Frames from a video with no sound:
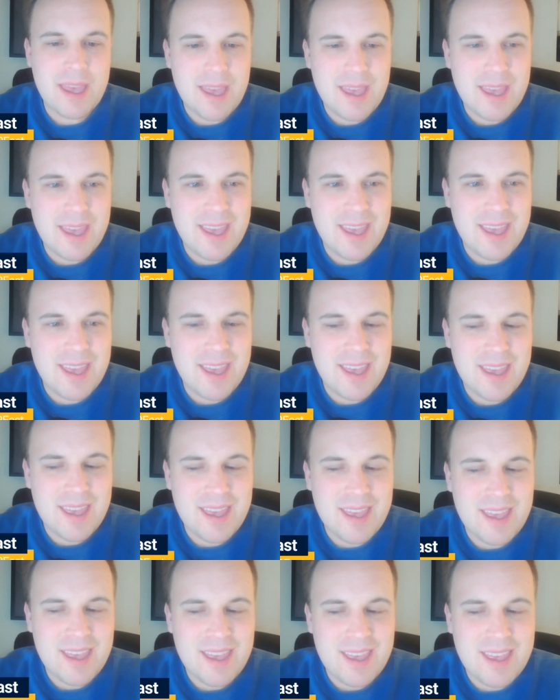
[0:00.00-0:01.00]

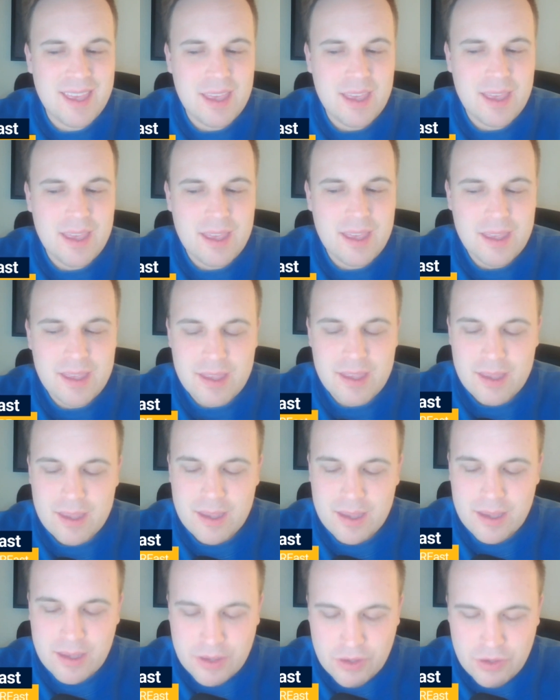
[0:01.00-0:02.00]

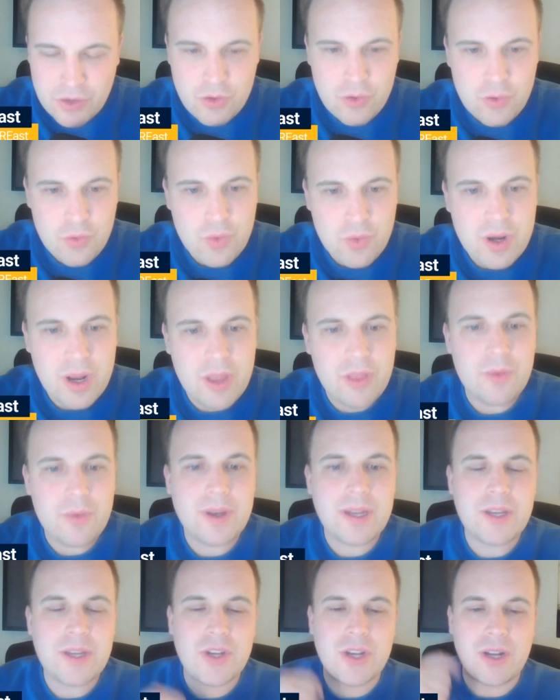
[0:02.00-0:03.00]
in to another
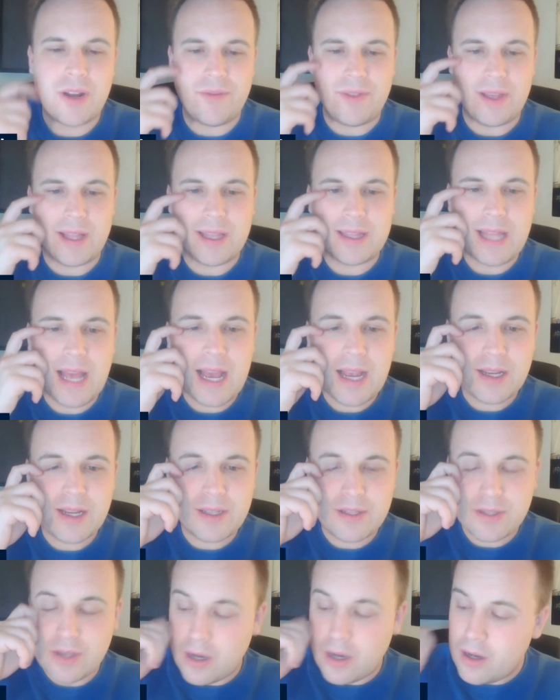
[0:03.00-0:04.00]
edition of the
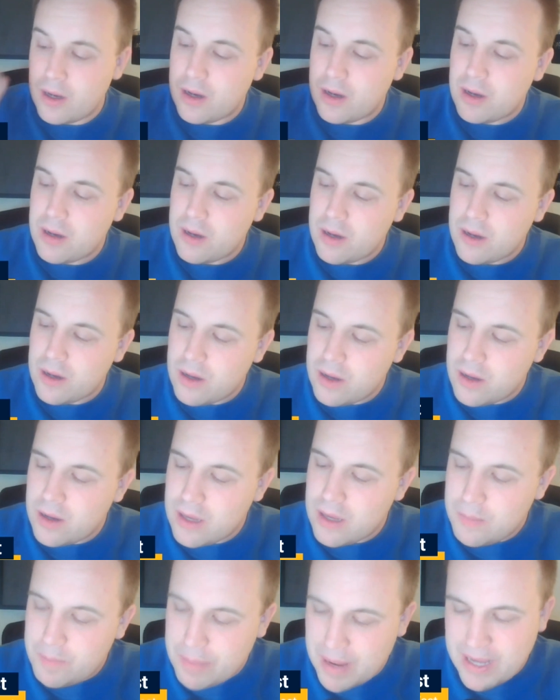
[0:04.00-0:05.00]
Locked
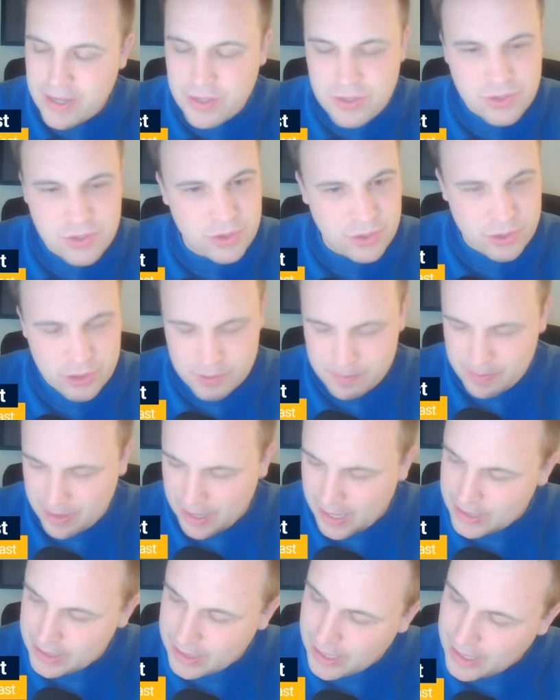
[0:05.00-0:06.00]
On Pacers
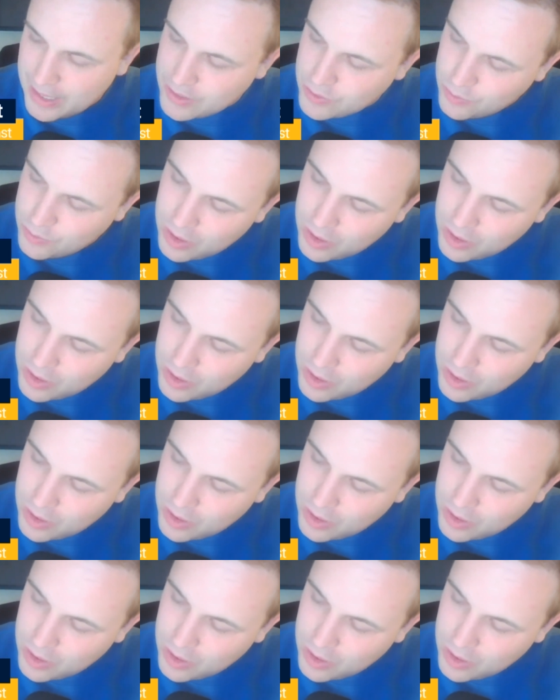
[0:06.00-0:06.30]
podcast,